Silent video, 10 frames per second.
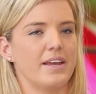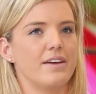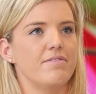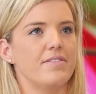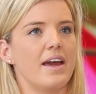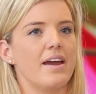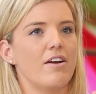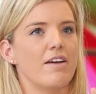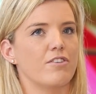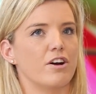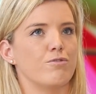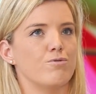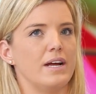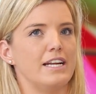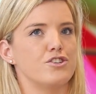If they have got
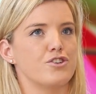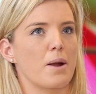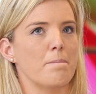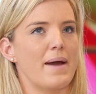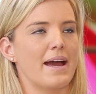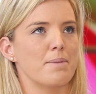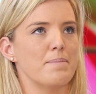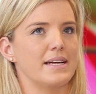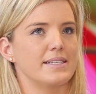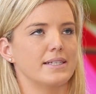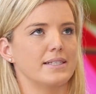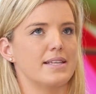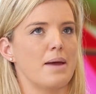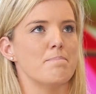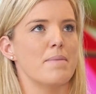really strong back
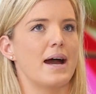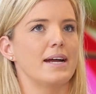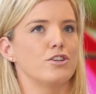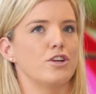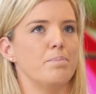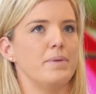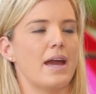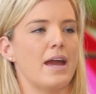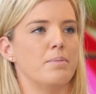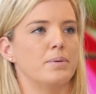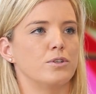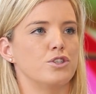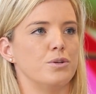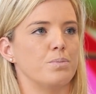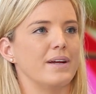muscles, they might not be able
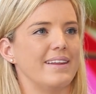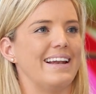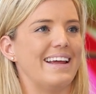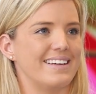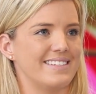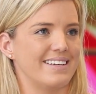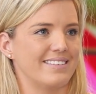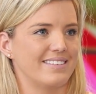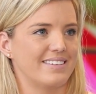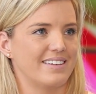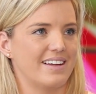to bring their legs in.